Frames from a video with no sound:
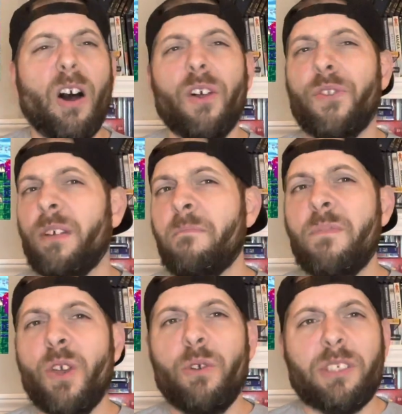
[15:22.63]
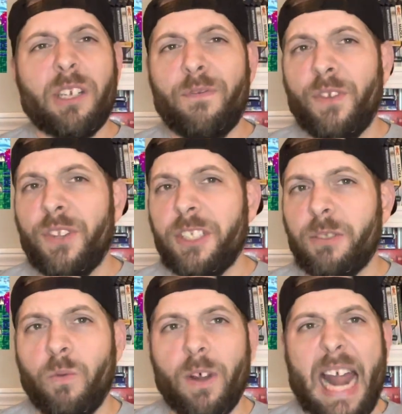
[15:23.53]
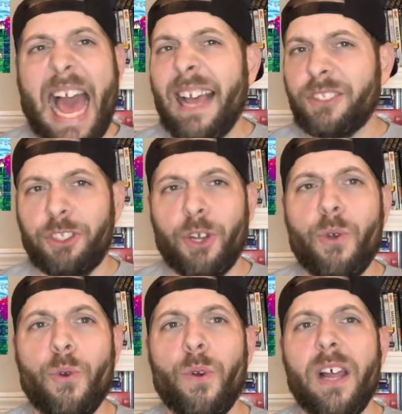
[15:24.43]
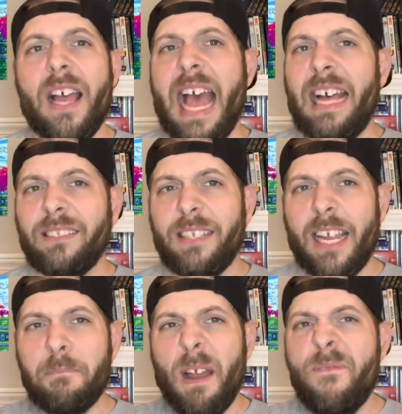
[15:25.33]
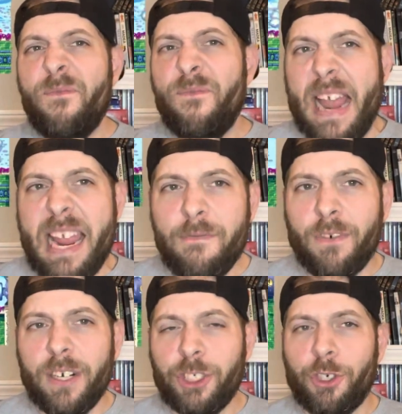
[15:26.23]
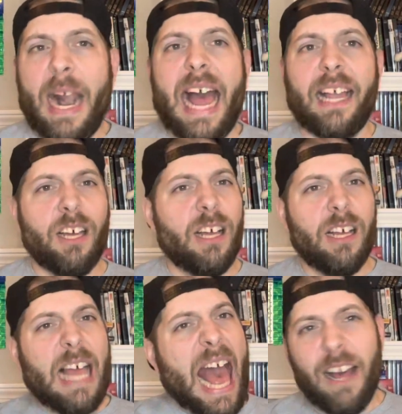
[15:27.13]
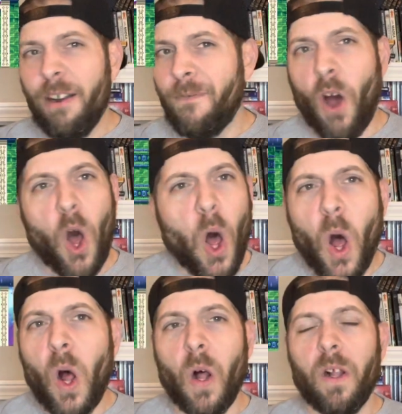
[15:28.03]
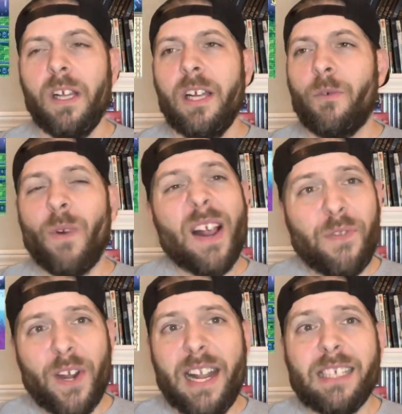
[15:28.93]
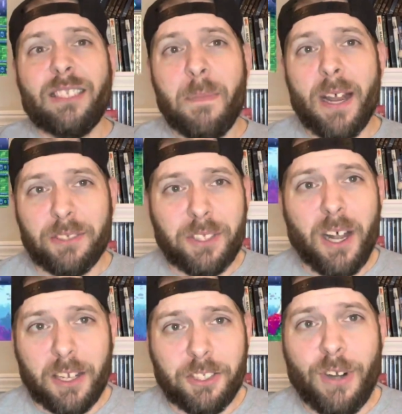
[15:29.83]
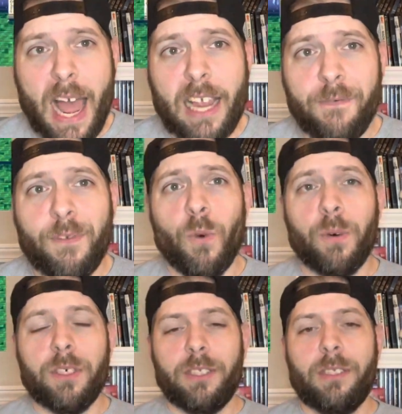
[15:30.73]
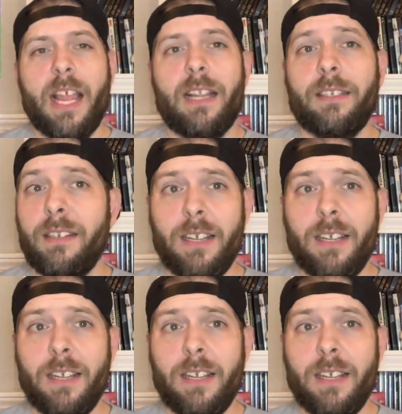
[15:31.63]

the music for this one. Act 2 has like my favorite track out of all. Right there next to Metal Sonic's track, of course. And,